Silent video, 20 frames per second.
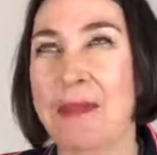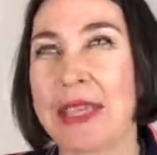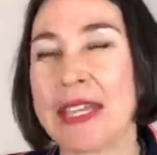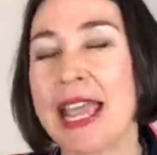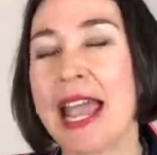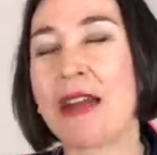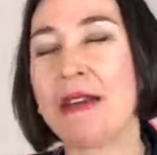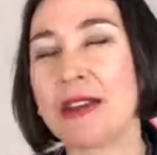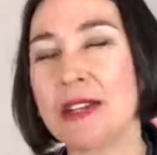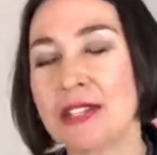
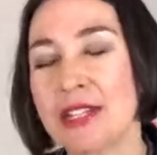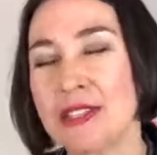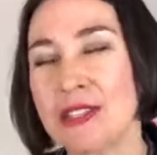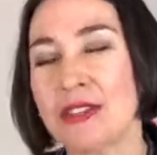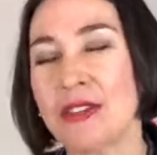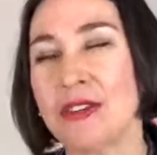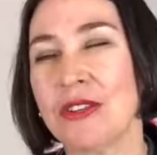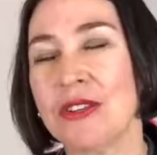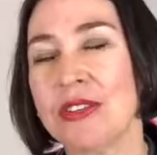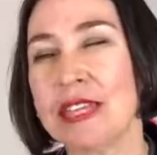encourages
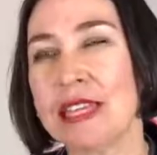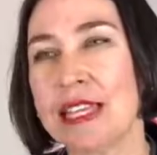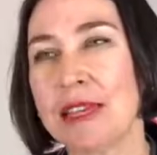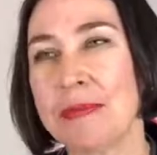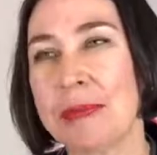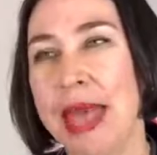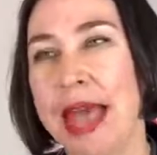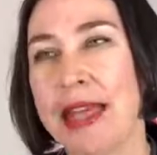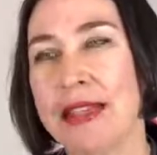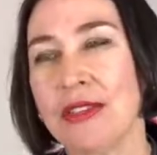you to think
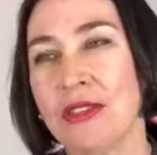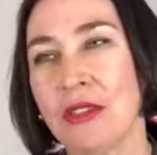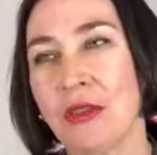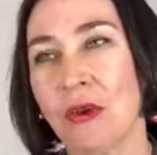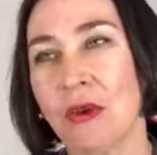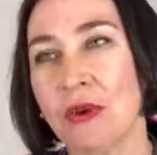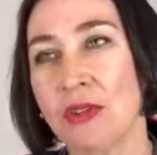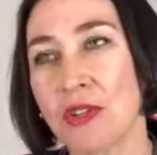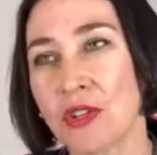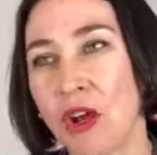about
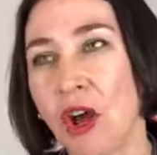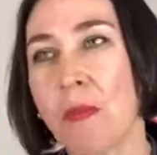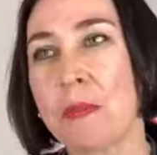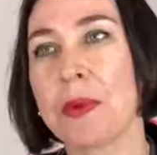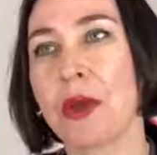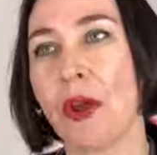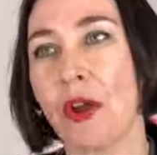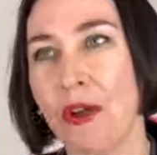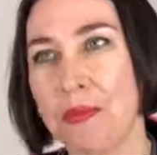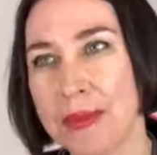your
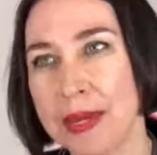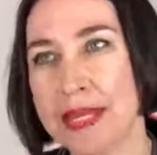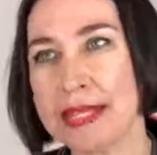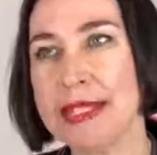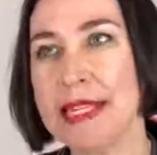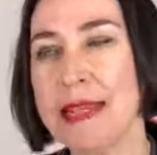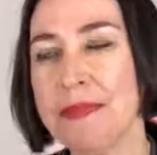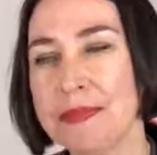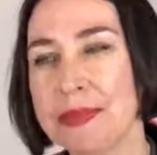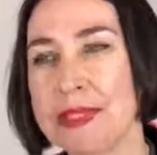top coping
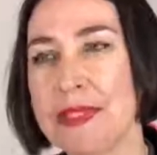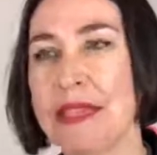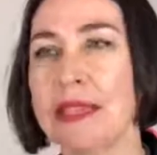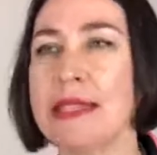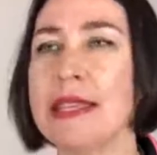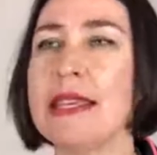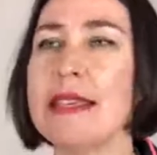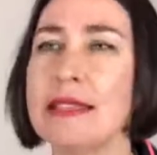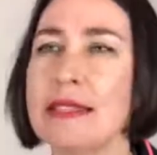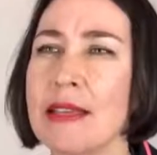tips, the
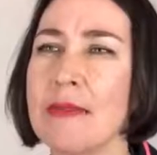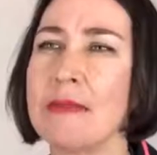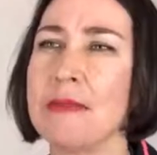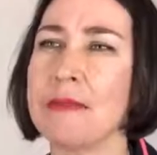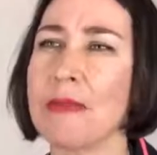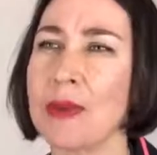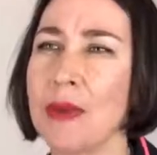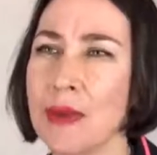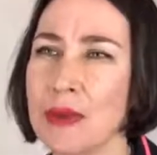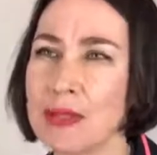things
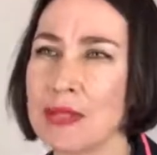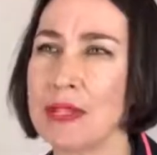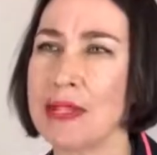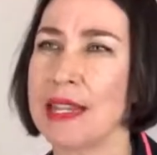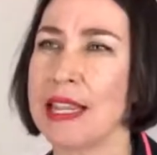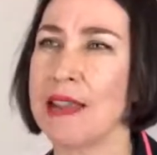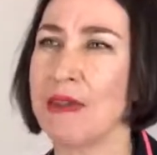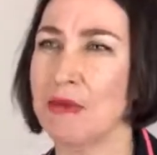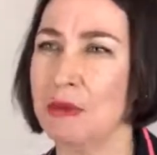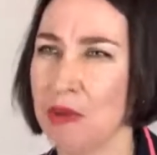that
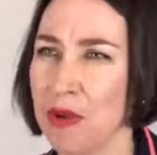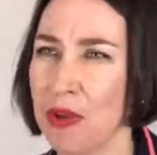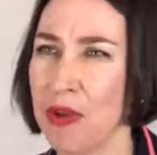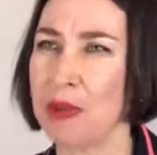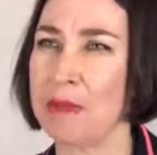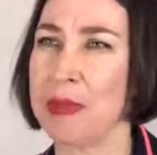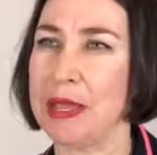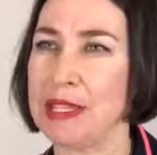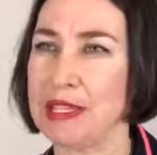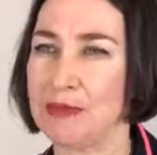personally
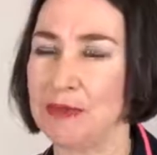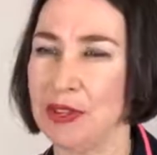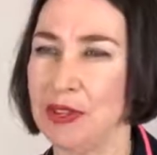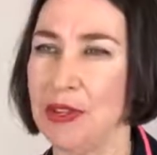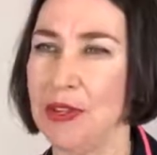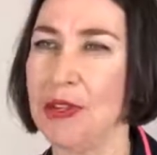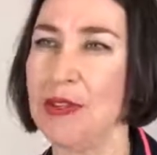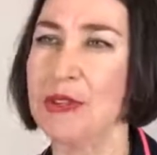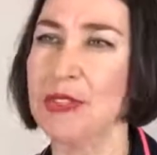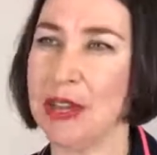work best for
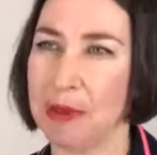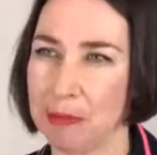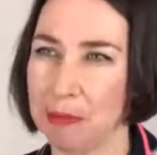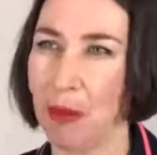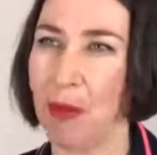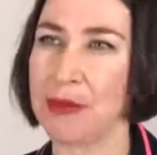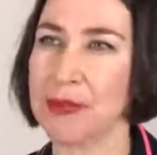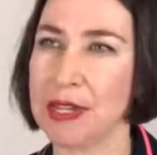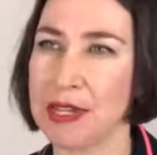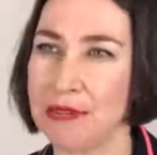you, that are
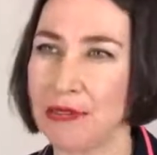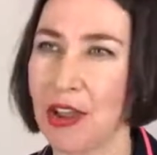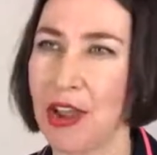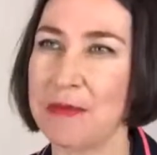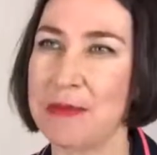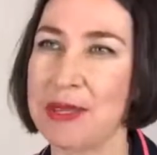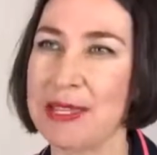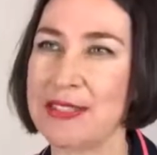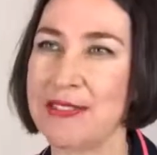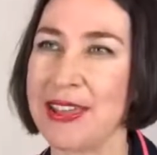positive
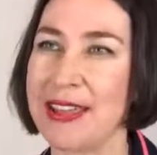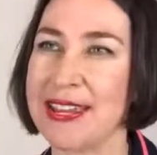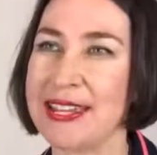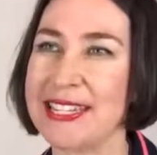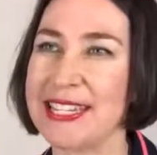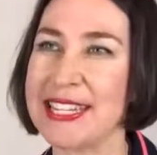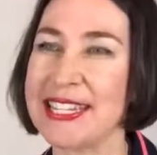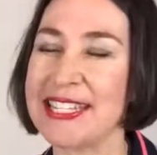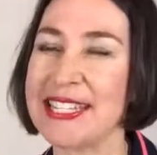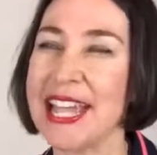coping
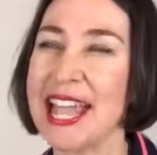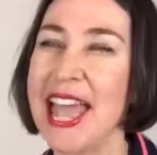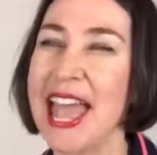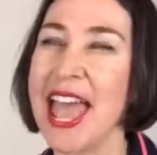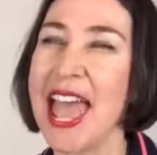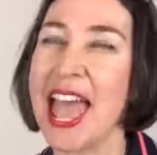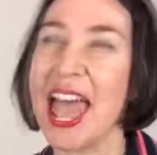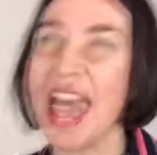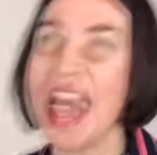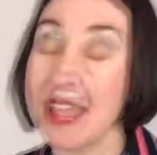strategies.
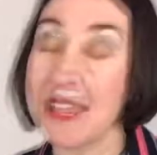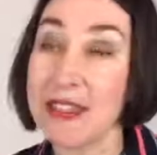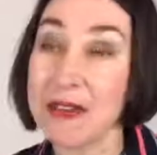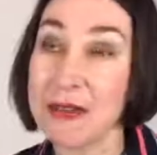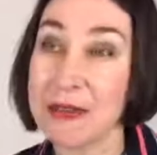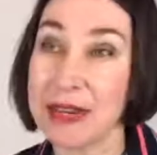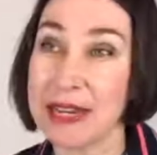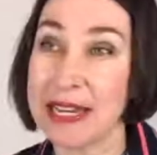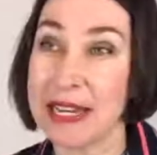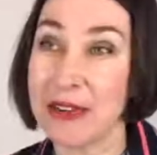Another
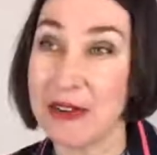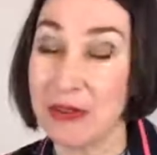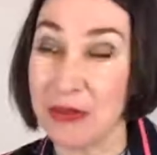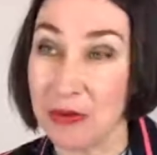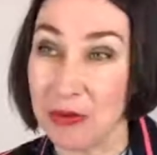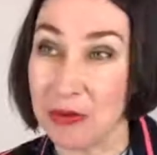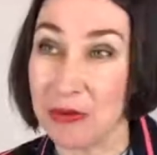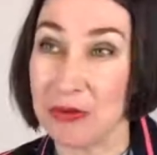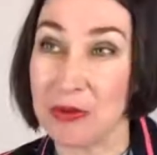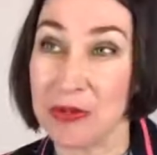really
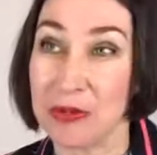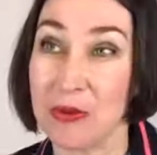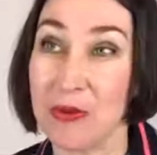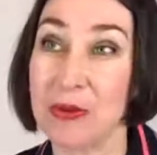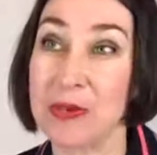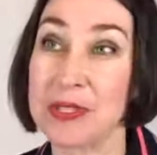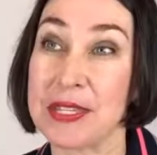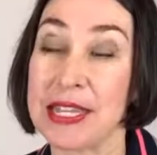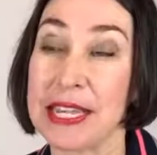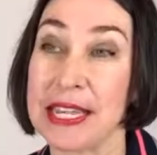good
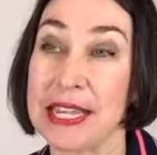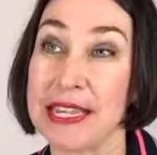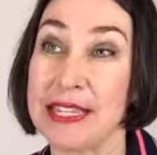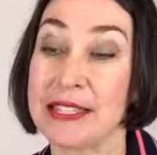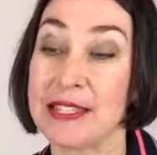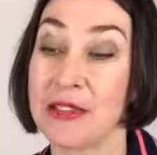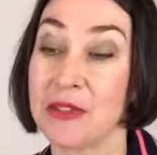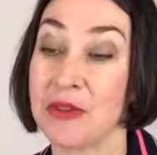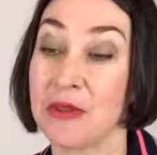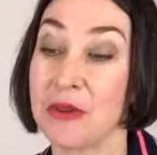resource
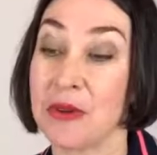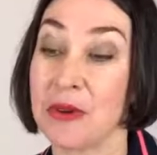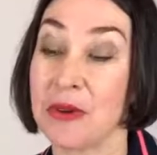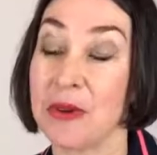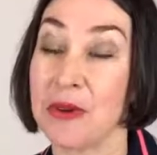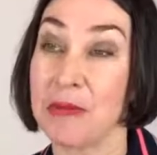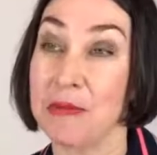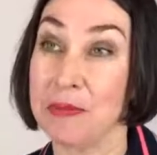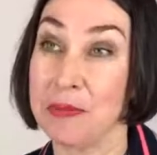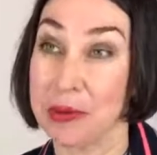is
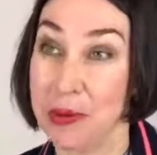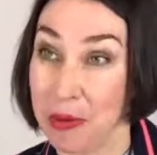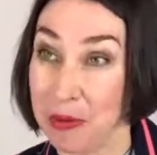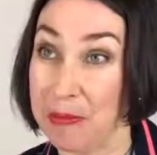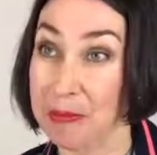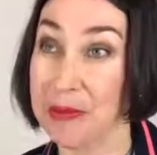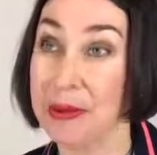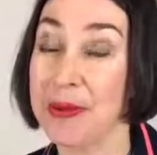through Beyond